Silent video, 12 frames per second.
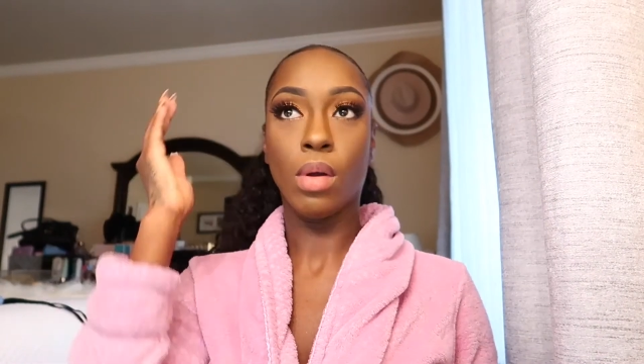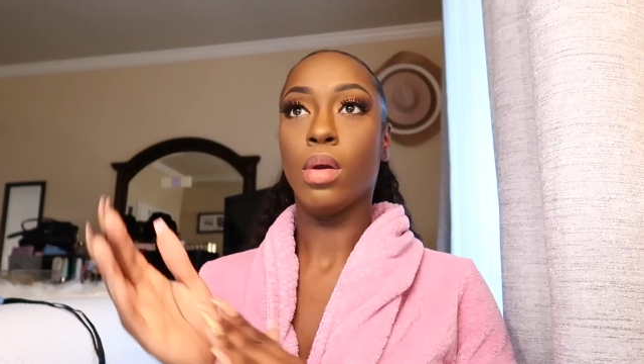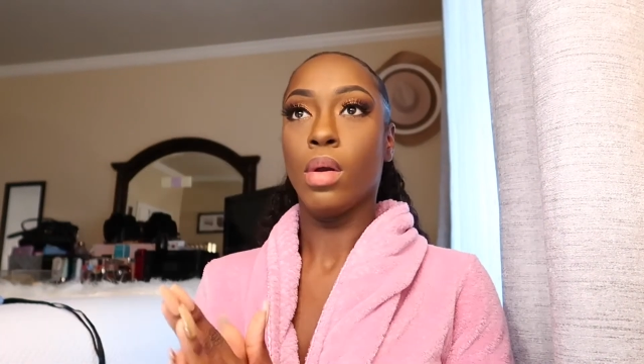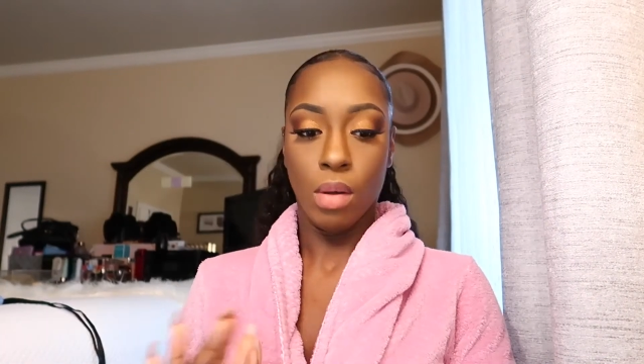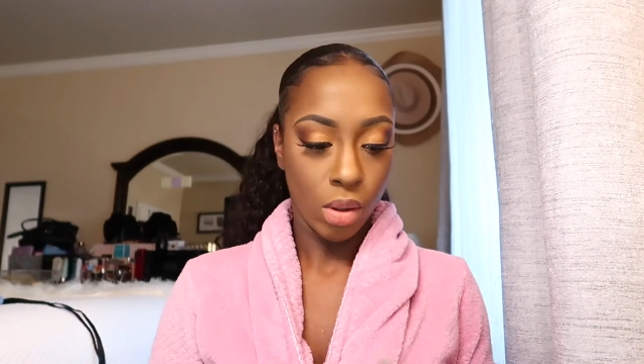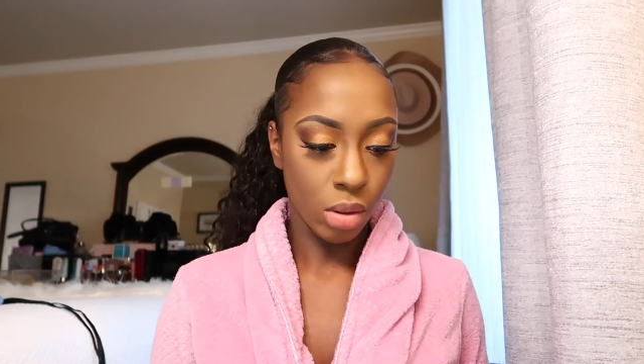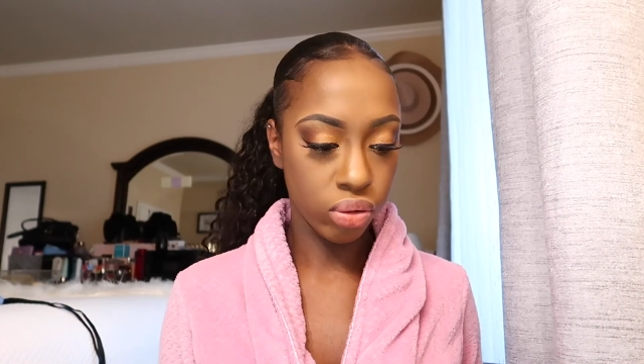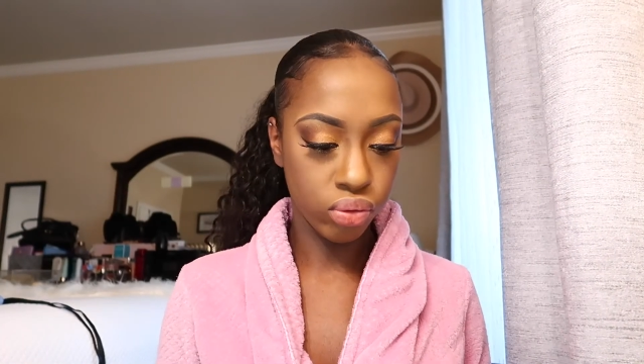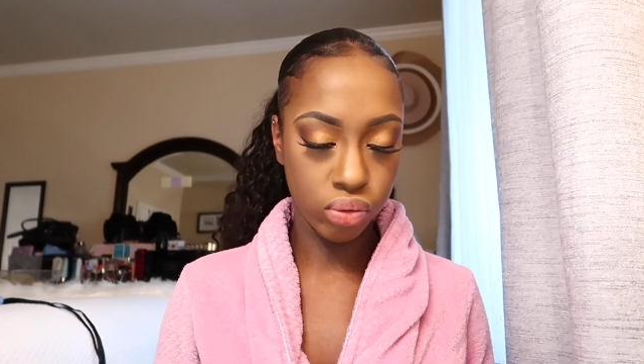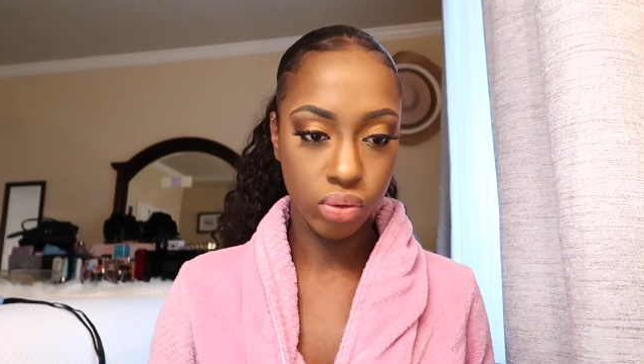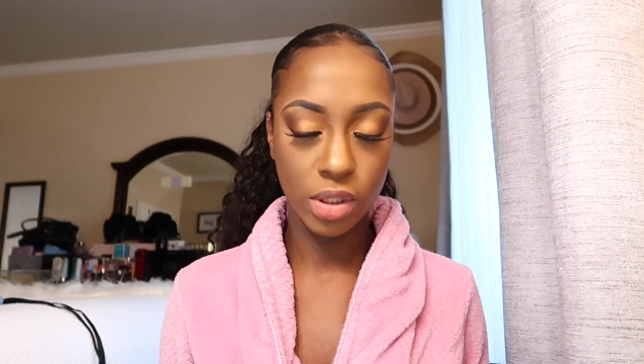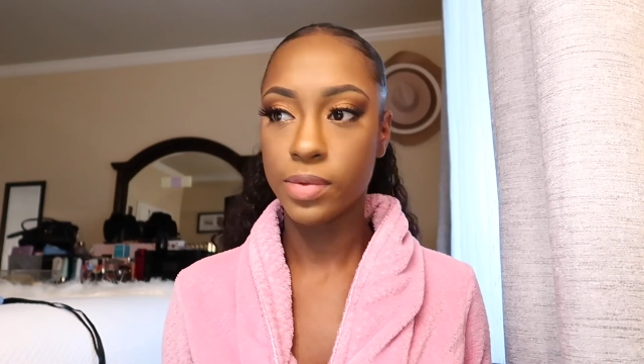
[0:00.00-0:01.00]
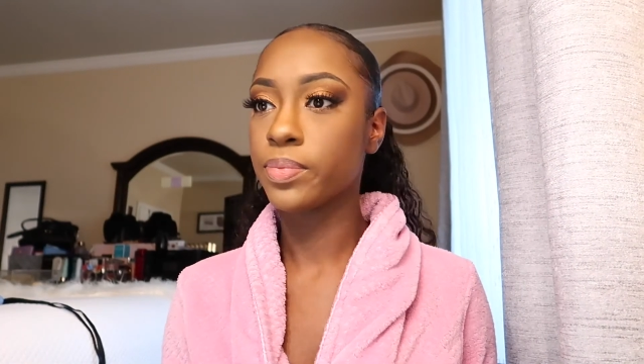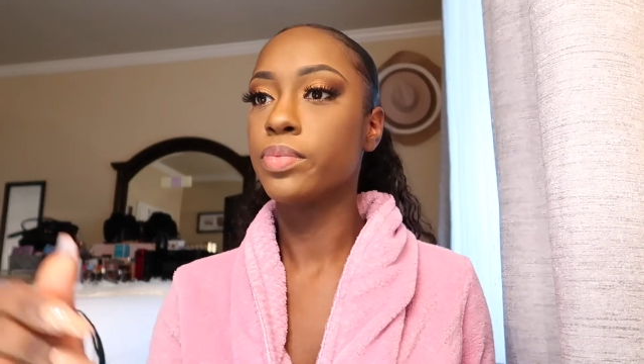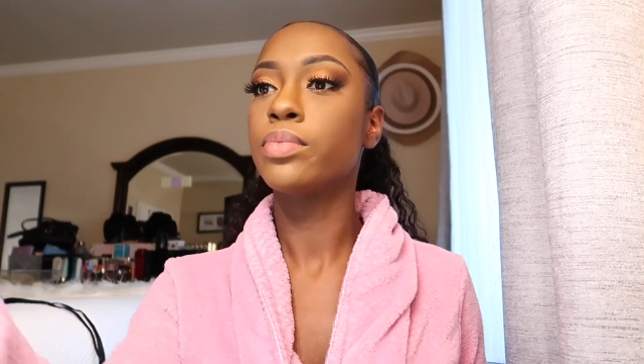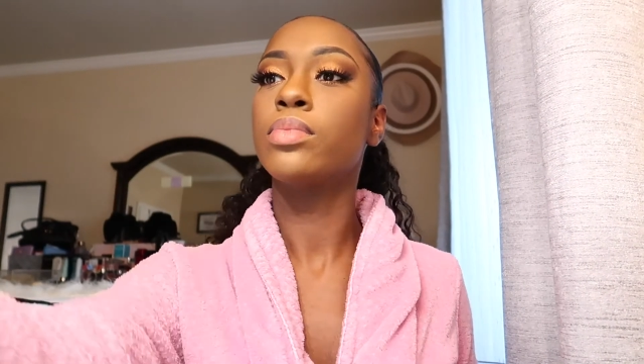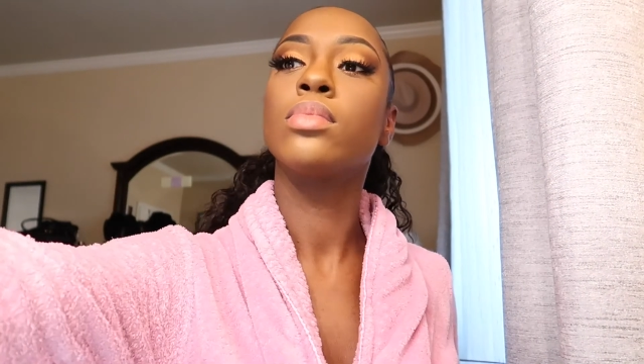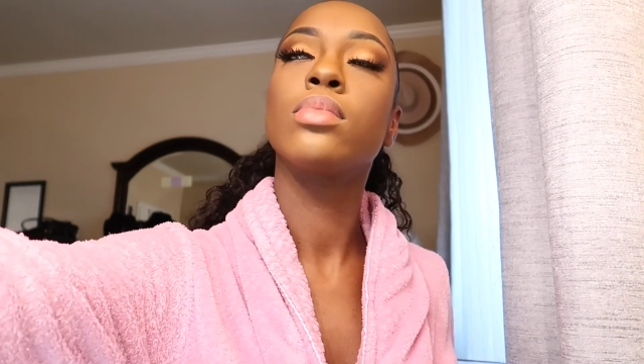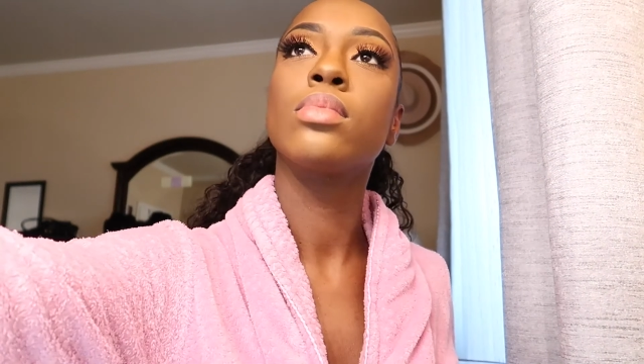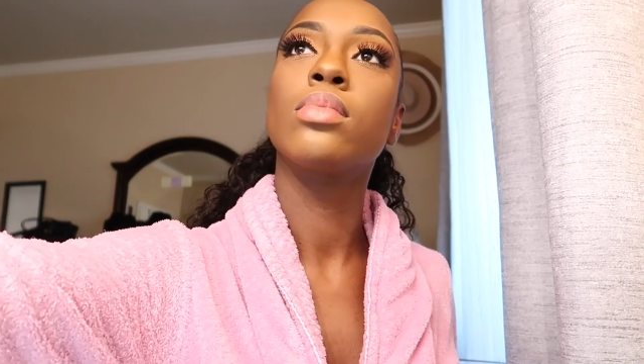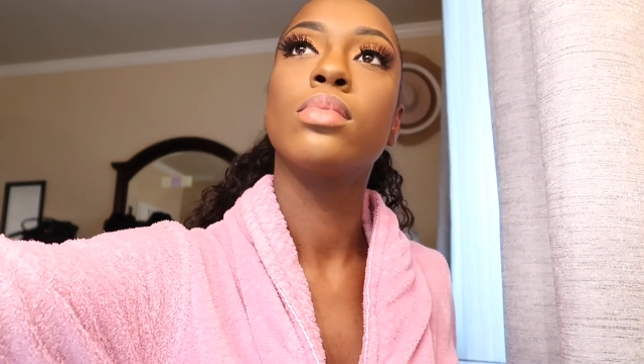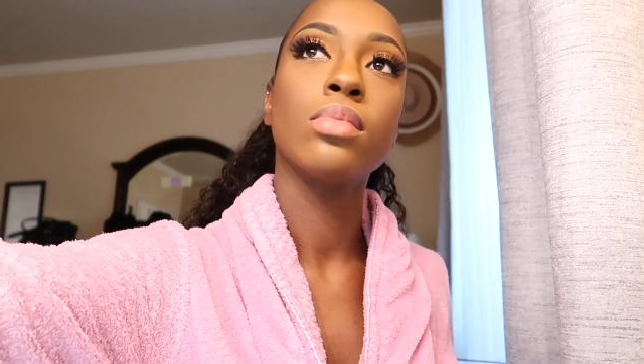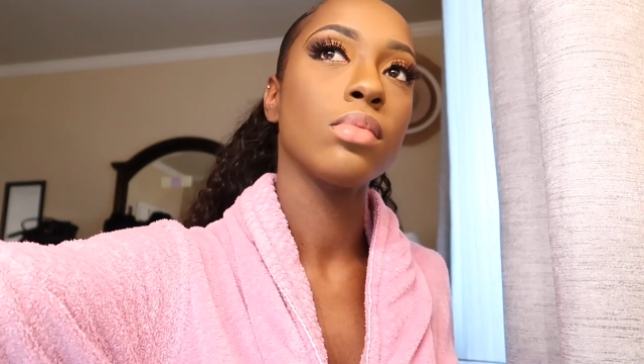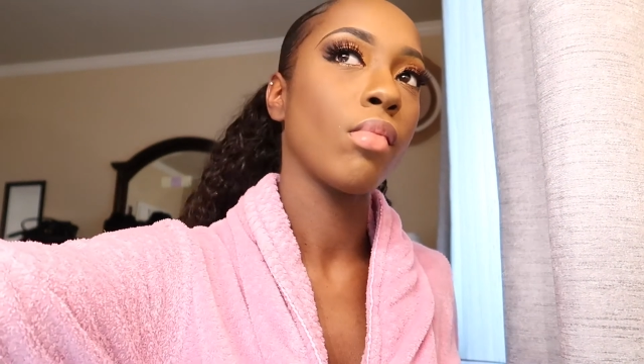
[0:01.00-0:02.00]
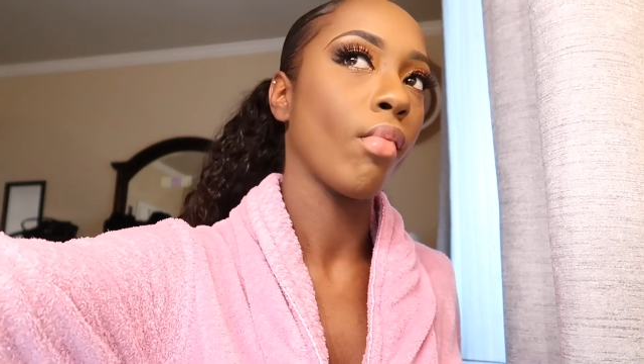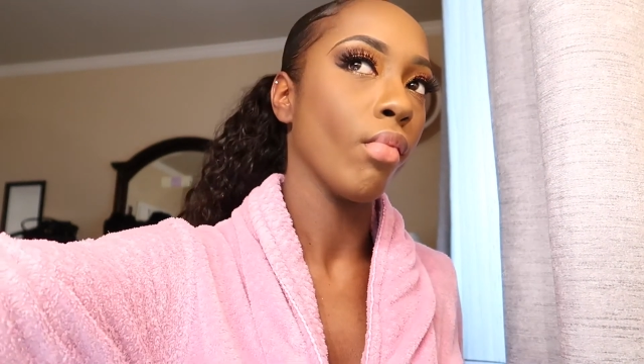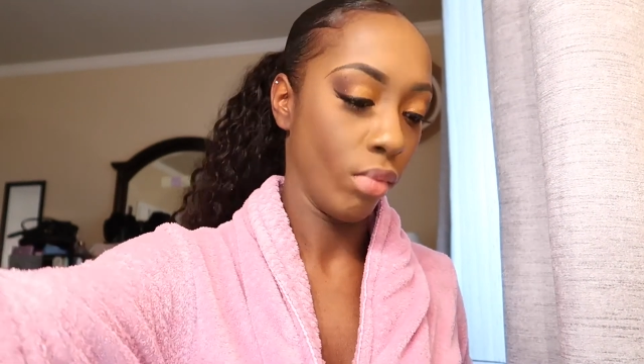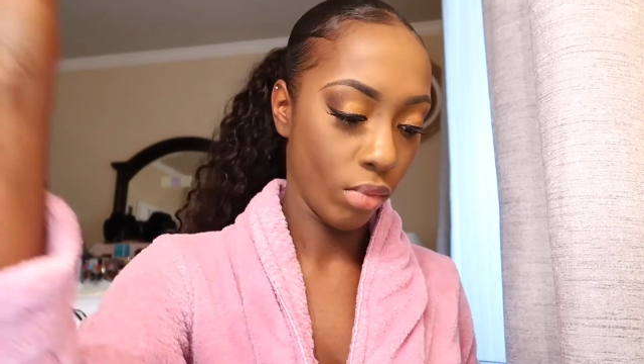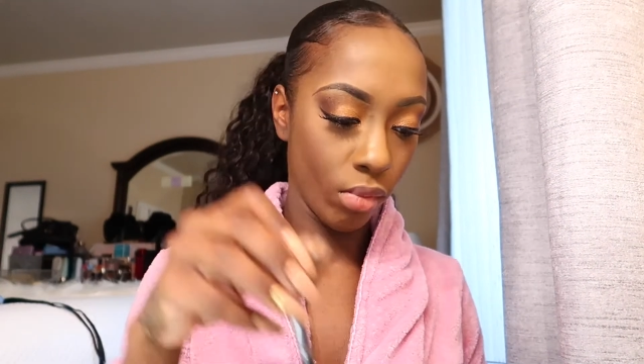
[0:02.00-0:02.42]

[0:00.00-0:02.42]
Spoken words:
done, as you guys can see.